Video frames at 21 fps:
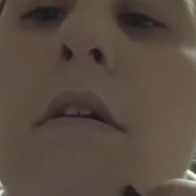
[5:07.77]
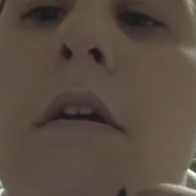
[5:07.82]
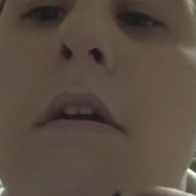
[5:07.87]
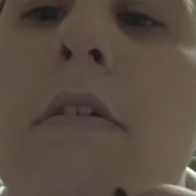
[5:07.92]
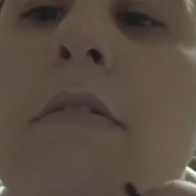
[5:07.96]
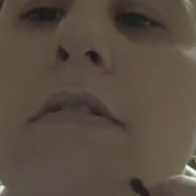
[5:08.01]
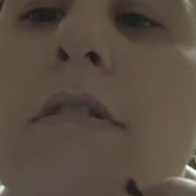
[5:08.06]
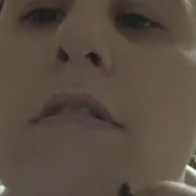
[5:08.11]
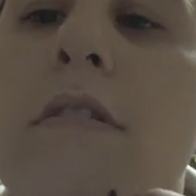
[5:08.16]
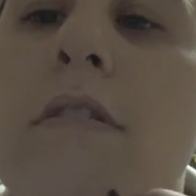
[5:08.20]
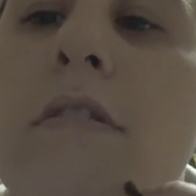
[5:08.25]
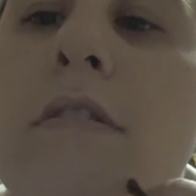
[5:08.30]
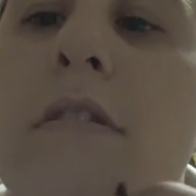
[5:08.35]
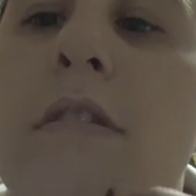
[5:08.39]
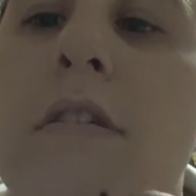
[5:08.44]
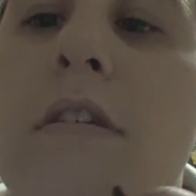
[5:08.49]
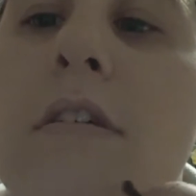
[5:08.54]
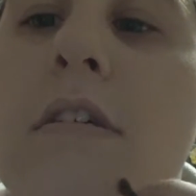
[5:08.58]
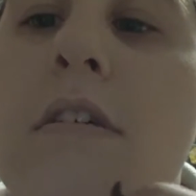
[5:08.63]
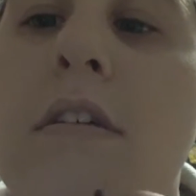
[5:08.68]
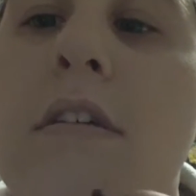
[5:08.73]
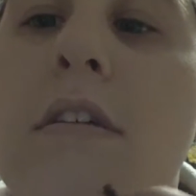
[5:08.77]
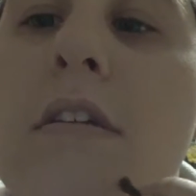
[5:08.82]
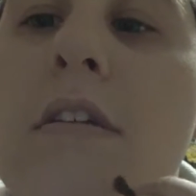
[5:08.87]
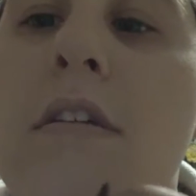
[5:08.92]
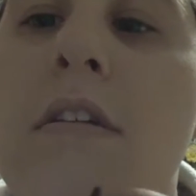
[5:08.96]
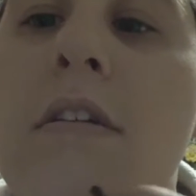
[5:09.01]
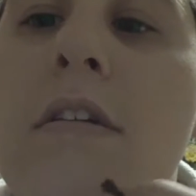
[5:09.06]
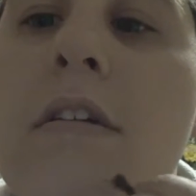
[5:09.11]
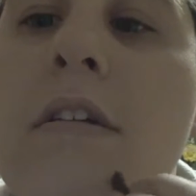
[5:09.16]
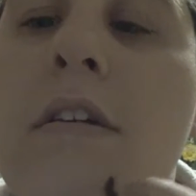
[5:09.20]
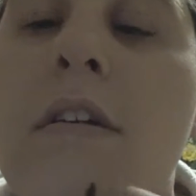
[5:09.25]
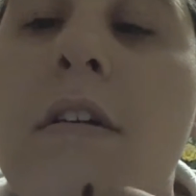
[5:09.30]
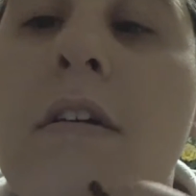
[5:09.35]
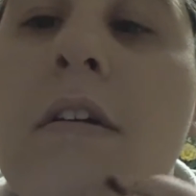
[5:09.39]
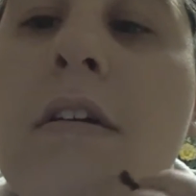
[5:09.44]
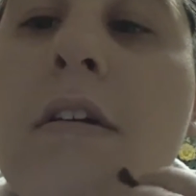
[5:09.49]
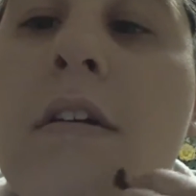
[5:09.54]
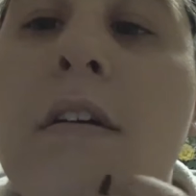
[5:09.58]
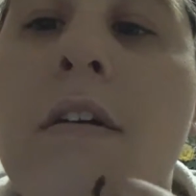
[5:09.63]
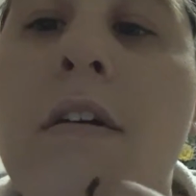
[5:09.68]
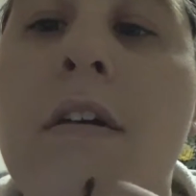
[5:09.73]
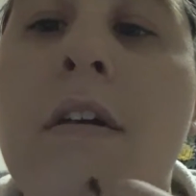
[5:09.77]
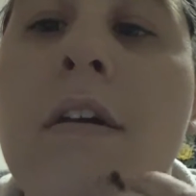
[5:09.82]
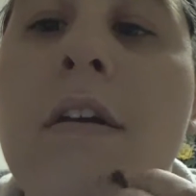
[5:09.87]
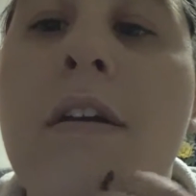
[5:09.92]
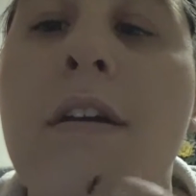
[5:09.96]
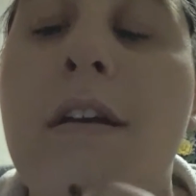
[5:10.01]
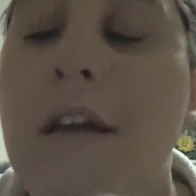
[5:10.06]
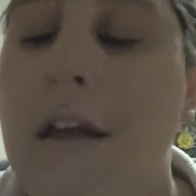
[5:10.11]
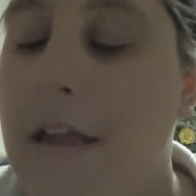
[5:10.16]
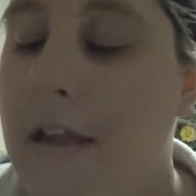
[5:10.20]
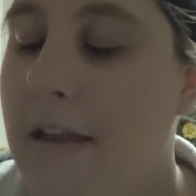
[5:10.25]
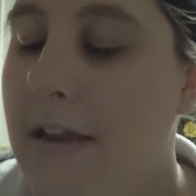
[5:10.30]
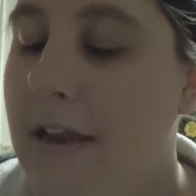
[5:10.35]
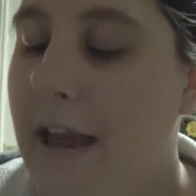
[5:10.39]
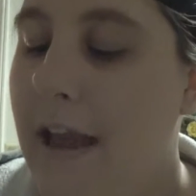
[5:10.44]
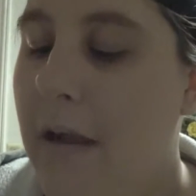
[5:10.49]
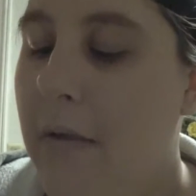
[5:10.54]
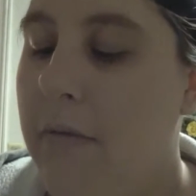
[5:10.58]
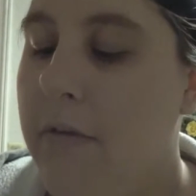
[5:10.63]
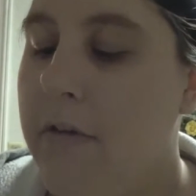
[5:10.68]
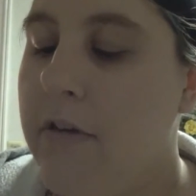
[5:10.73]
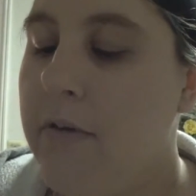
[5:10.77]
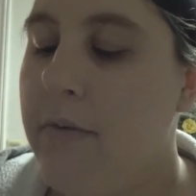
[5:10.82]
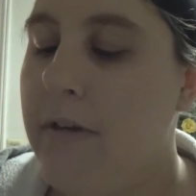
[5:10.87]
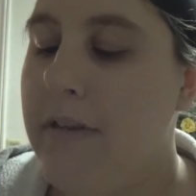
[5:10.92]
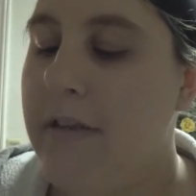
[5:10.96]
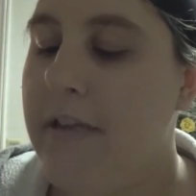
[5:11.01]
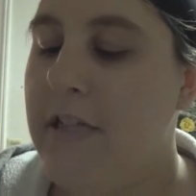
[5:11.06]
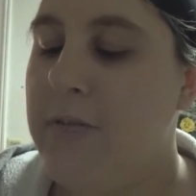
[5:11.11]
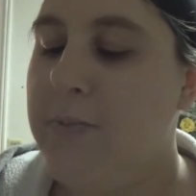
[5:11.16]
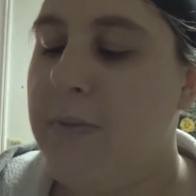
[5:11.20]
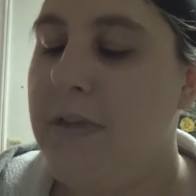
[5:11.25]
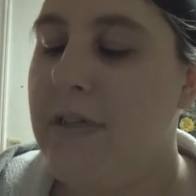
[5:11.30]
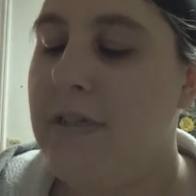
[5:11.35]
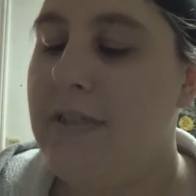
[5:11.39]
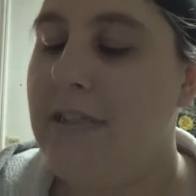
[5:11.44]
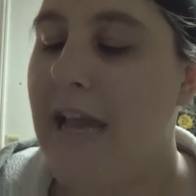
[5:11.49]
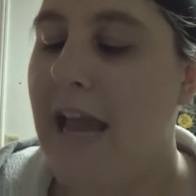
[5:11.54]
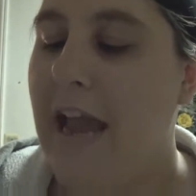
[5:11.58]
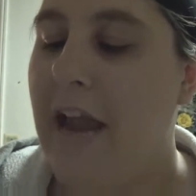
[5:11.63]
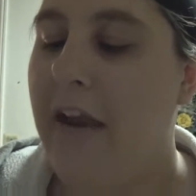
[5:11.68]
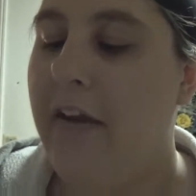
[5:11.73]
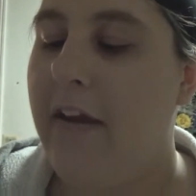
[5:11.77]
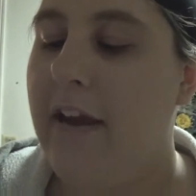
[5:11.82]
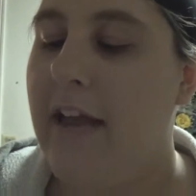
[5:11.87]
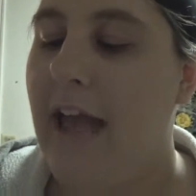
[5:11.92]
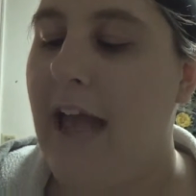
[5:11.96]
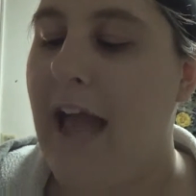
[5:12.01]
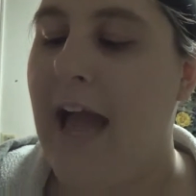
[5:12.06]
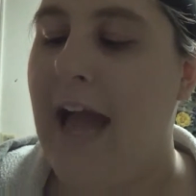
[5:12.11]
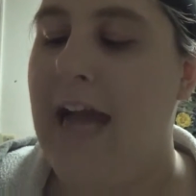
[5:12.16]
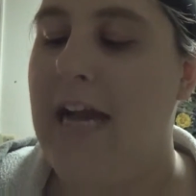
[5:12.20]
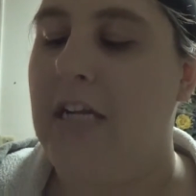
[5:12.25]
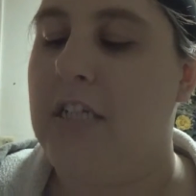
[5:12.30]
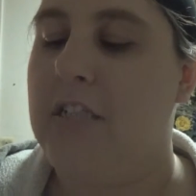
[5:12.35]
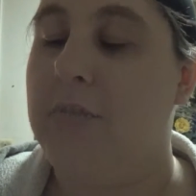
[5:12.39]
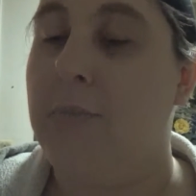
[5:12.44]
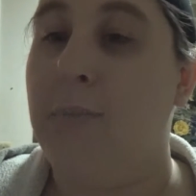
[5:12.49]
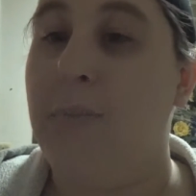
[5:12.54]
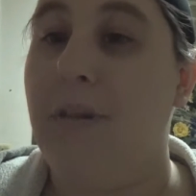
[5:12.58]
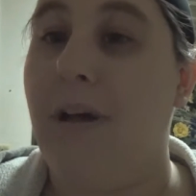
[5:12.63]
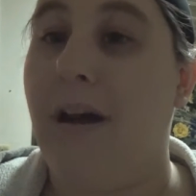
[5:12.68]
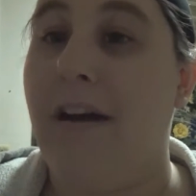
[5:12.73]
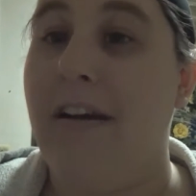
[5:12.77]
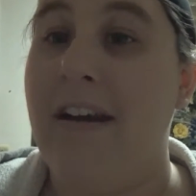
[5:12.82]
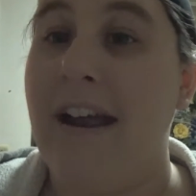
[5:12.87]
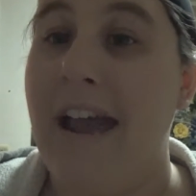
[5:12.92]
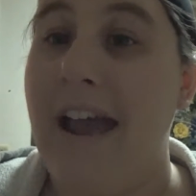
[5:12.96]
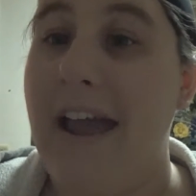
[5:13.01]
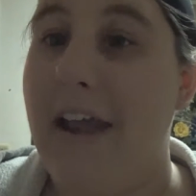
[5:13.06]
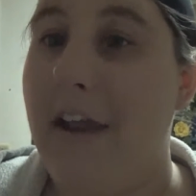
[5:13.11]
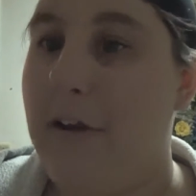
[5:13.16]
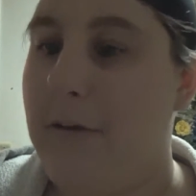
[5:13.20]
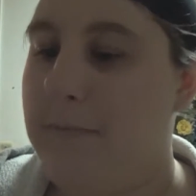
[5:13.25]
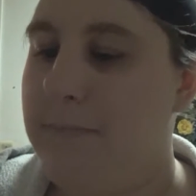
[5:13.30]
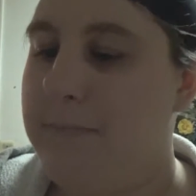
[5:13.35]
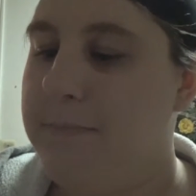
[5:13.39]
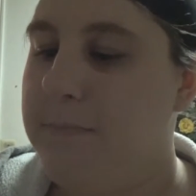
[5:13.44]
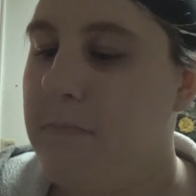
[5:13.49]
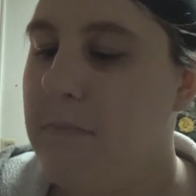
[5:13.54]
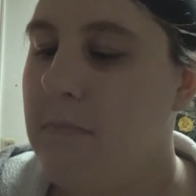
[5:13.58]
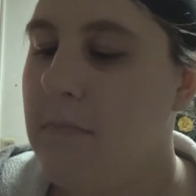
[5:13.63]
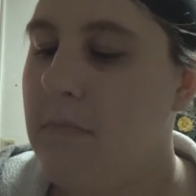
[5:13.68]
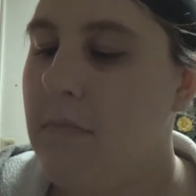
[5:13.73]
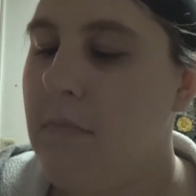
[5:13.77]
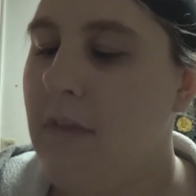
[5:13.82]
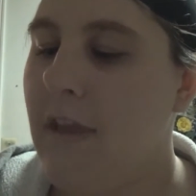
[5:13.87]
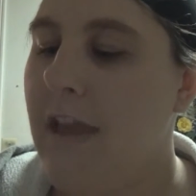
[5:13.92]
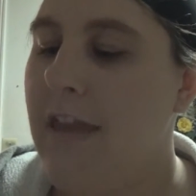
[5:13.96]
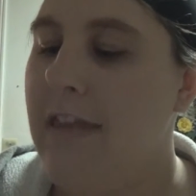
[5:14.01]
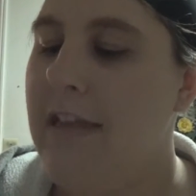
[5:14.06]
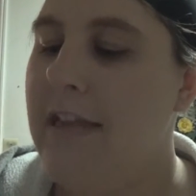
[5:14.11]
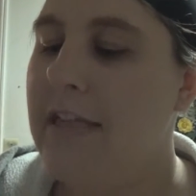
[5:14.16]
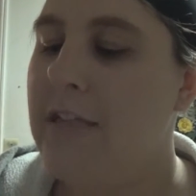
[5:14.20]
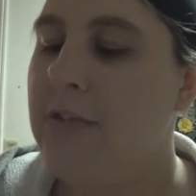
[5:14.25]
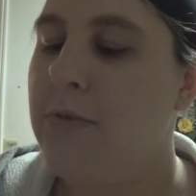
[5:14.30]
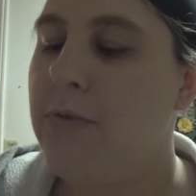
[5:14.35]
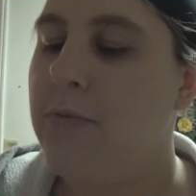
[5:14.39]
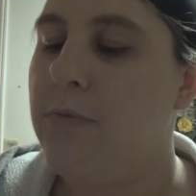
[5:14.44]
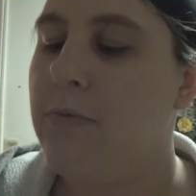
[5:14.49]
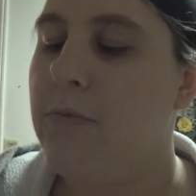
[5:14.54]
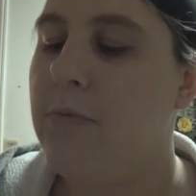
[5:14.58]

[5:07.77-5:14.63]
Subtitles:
off to the side. Now we're doing this because Eric has blonde hair and his